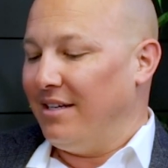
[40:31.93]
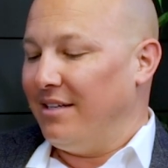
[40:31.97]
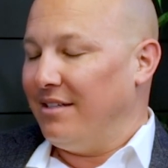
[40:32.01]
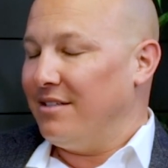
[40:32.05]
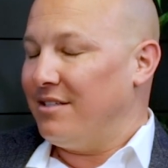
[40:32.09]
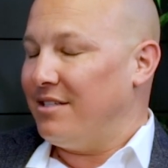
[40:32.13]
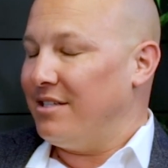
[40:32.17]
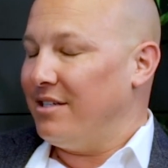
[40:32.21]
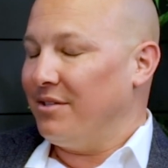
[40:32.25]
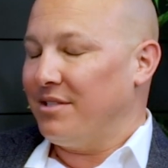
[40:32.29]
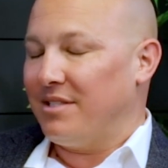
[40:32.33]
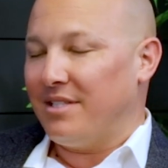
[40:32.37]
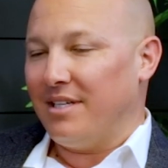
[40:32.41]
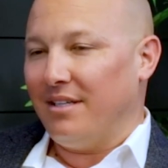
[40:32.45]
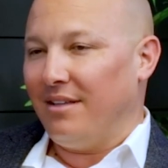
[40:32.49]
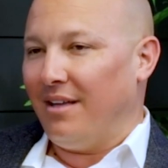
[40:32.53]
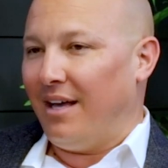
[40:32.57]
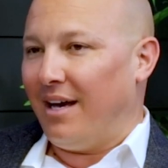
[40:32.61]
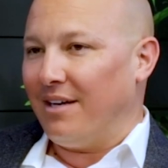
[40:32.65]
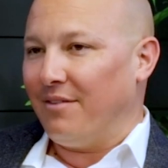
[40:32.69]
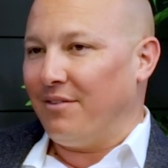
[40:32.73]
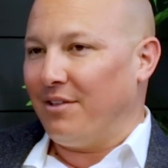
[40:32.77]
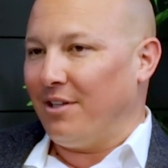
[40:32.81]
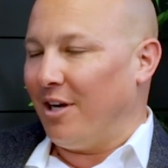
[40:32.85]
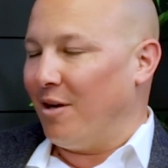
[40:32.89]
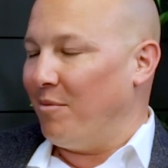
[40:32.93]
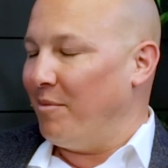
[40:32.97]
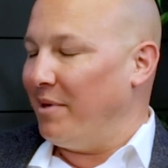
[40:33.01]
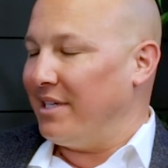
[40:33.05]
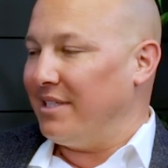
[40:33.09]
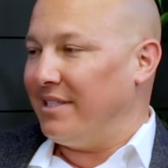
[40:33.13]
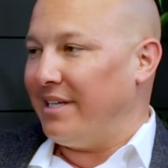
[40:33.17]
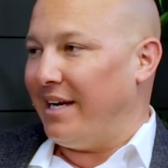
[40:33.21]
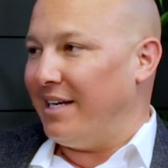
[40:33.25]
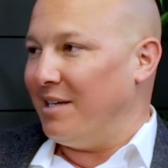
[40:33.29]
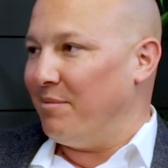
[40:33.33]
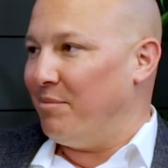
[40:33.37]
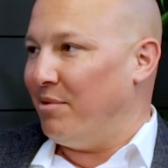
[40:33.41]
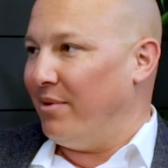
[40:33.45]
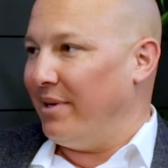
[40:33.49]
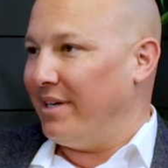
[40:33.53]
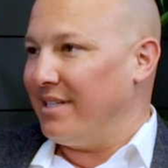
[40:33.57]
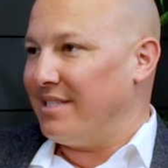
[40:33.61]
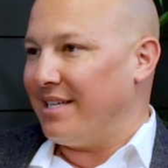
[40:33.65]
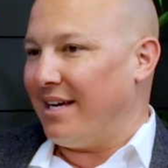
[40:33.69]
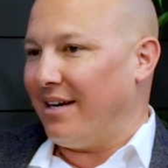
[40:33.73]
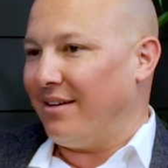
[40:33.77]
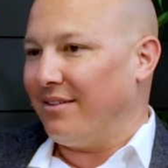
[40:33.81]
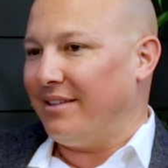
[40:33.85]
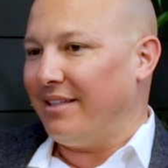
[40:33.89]
So you'll see a lot of alarming data
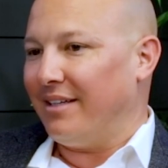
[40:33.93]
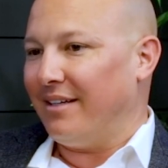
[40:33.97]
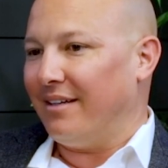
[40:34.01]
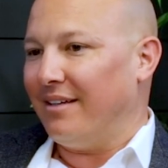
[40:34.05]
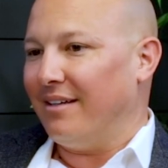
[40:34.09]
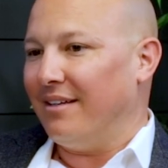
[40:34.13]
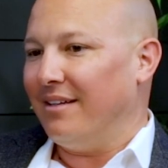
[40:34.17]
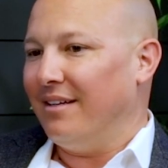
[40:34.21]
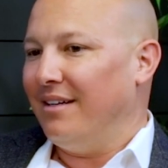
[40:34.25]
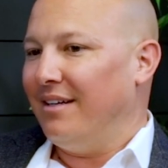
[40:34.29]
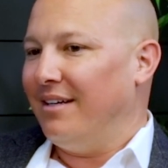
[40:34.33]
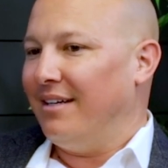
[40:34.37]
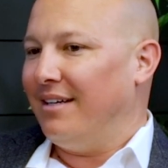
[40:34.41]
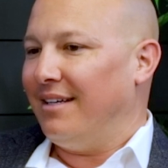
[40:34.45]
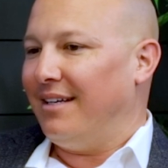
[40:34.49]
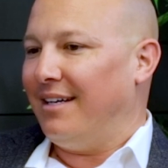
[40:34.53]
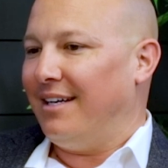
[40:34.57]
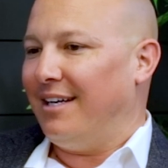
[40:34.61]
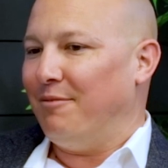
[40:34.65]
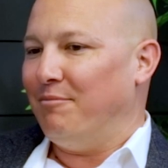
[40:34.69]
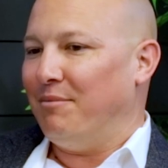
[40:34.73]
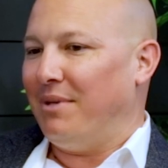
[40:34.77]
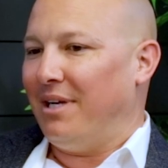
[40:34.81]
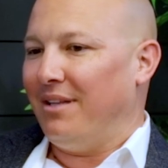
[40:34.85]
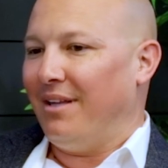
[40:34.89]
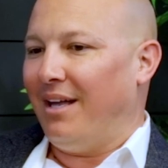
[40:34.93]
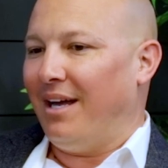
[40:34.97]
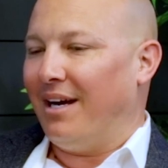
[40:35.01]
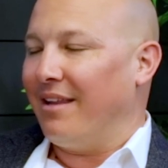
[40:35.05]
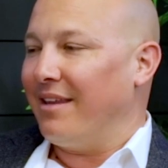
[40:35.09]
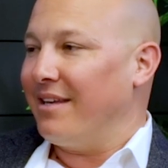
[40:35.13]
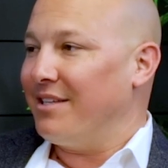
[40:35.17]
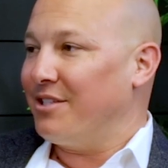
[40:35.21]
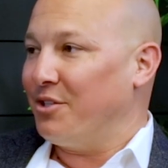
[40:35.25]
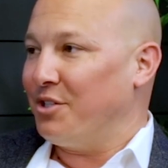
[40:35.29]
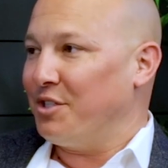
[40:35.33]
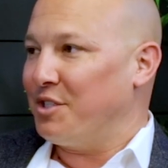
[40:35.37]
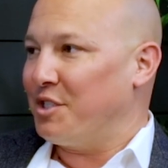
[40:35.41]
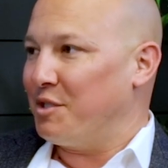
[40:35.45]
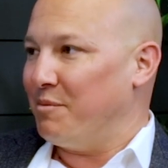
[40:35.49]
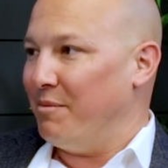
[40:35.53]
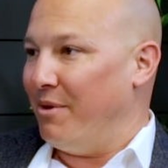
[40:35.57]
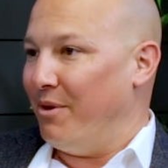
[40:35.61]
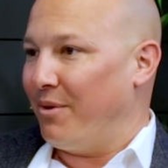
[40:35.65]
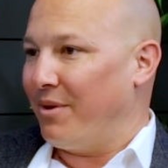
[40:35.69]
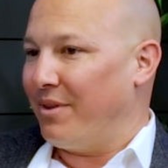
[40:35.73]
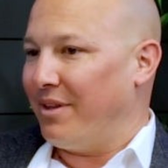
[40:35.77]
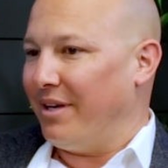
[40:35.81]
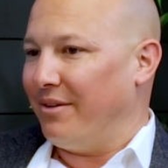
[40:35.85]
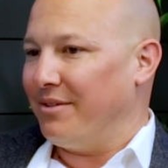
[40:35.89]
points out there. A lot of these are just
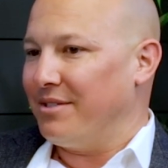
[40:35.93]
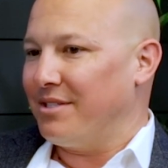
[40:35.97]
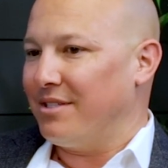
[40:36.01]
smoke, though.